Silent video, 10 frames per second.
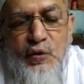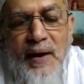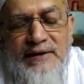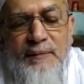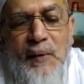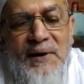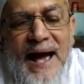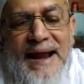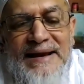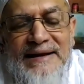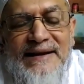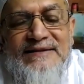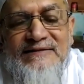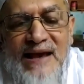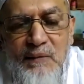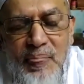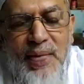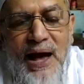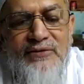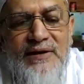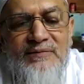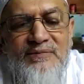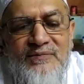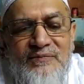what about 107,000